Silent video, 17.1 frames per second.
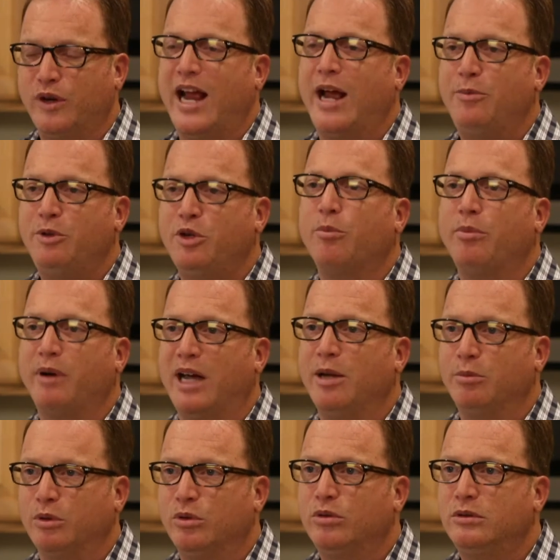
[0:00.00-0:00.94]
grab your
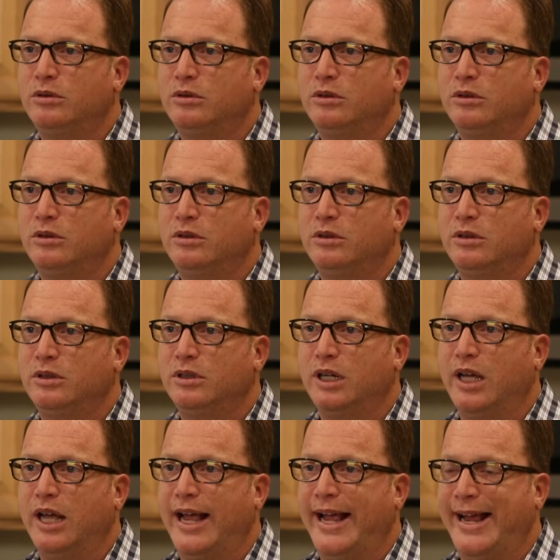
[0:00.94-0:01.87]
Bible
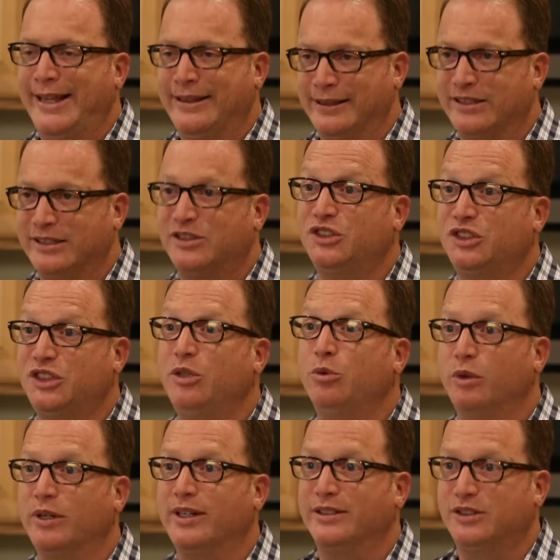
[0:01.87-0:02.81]
and let's
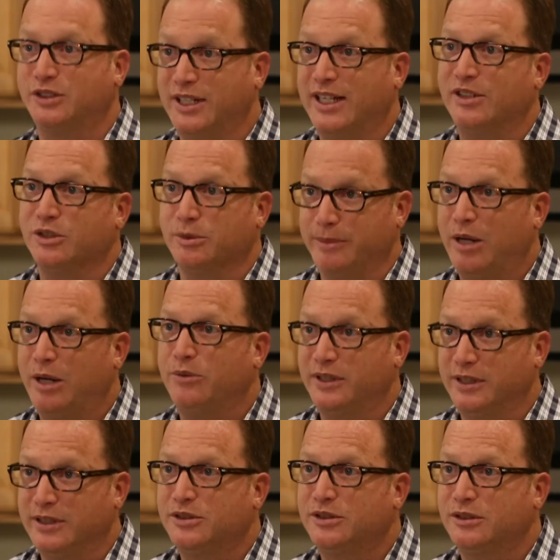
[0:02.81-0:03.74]
see what it says
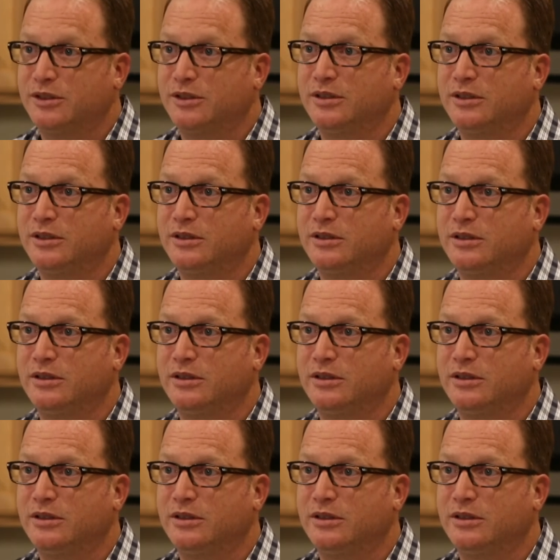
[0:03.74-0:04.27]
about this.